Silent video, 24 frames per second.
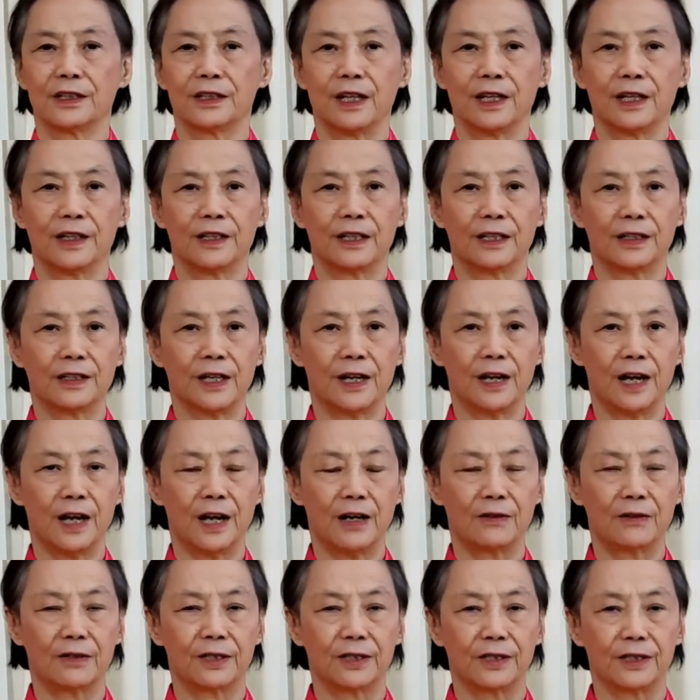That's how
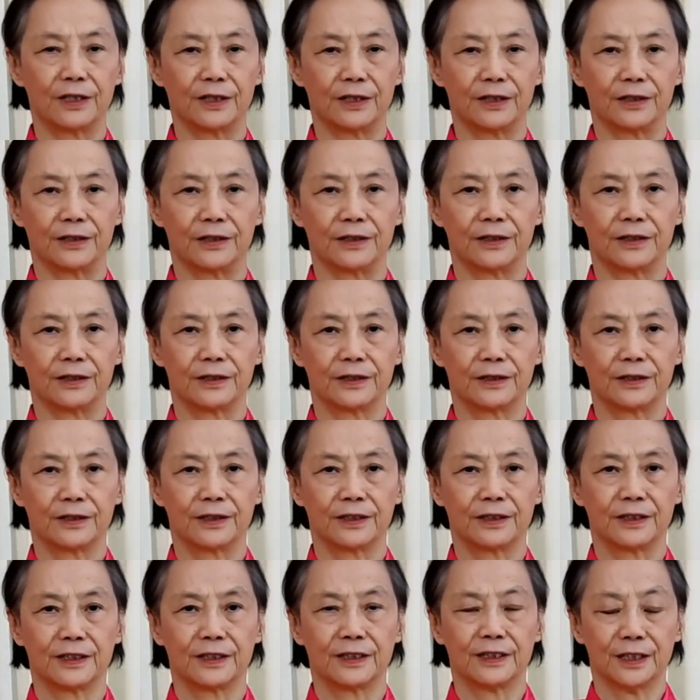it is.
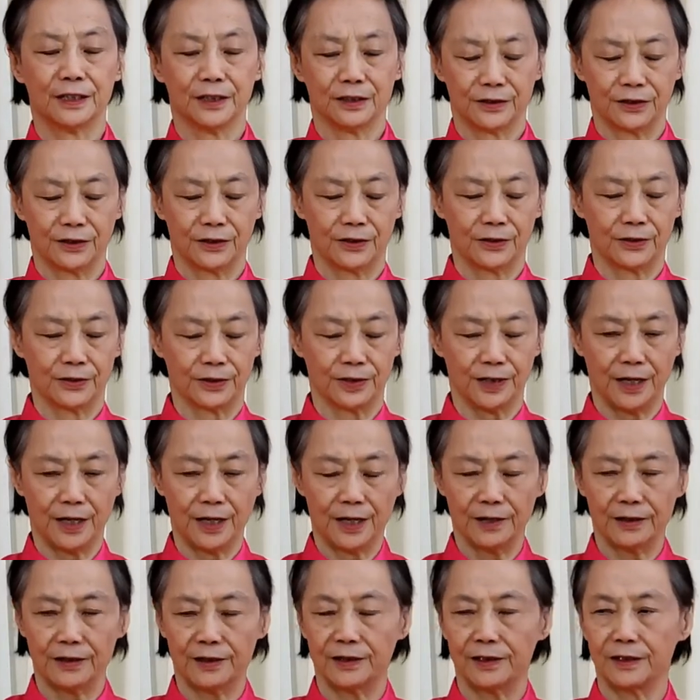So
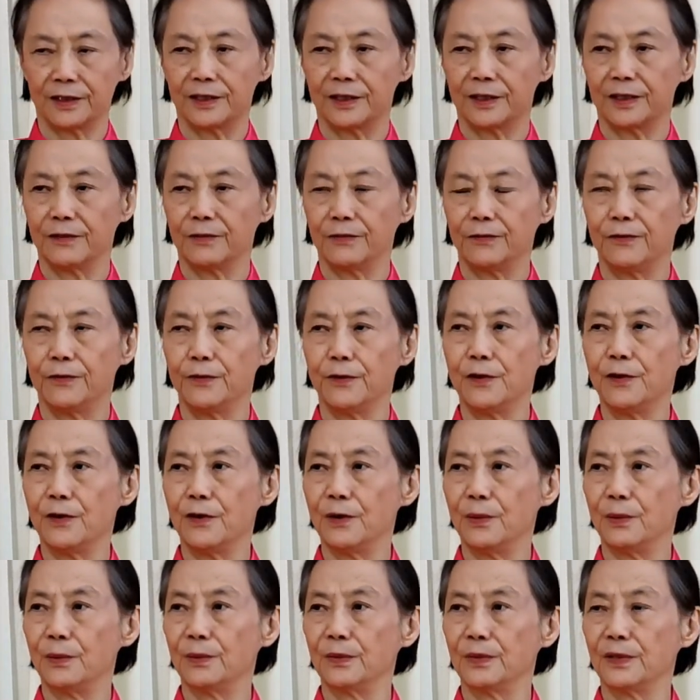that's the
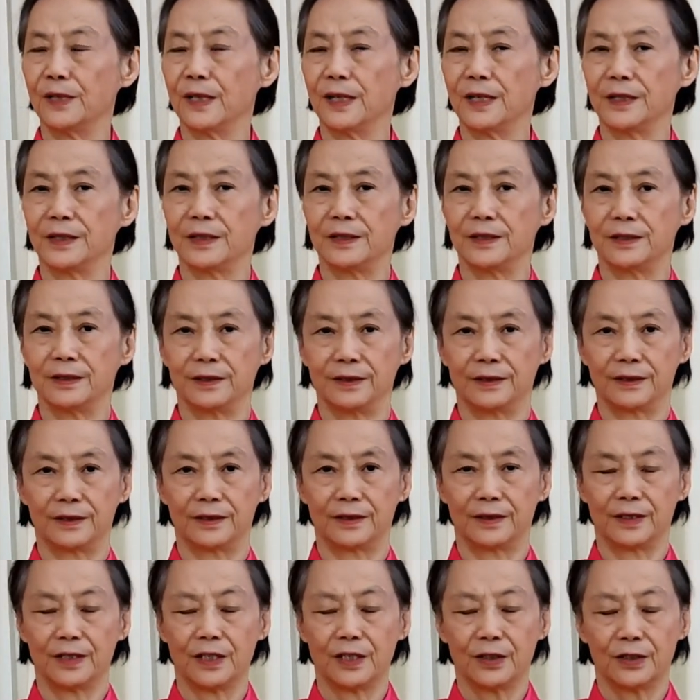form like this.
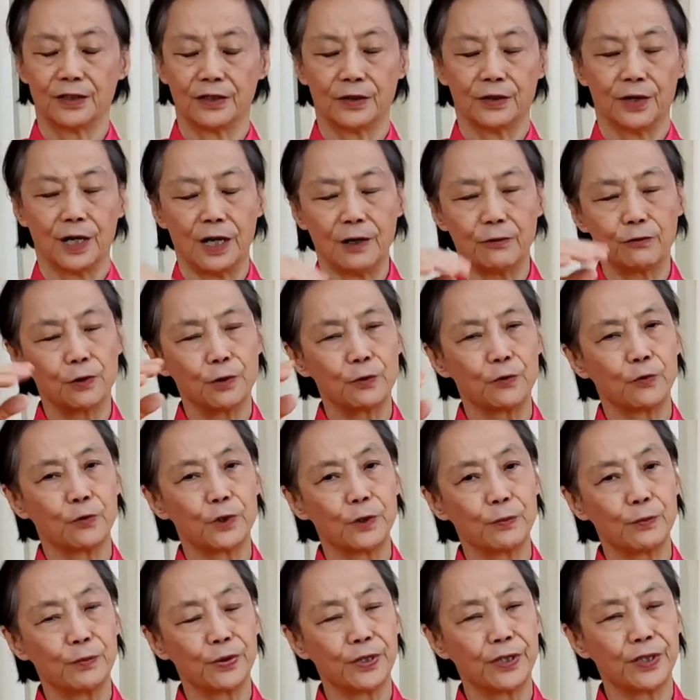So I would
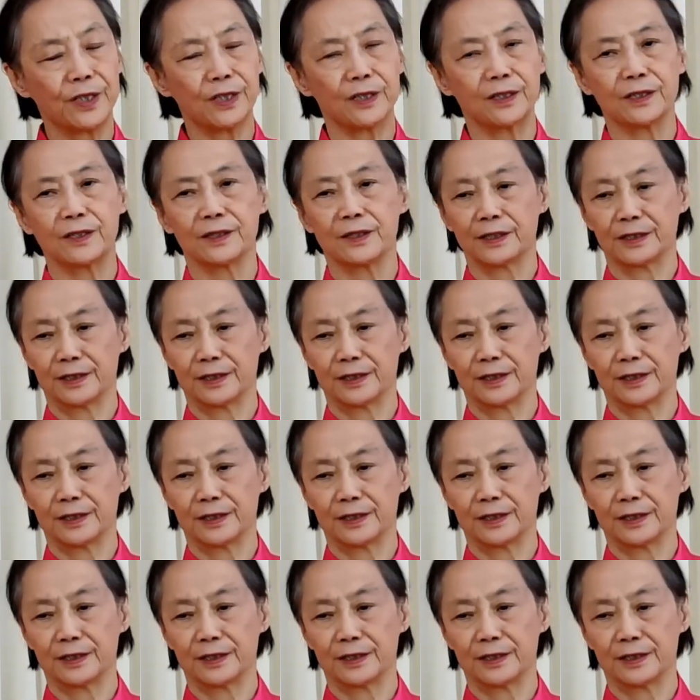repeat,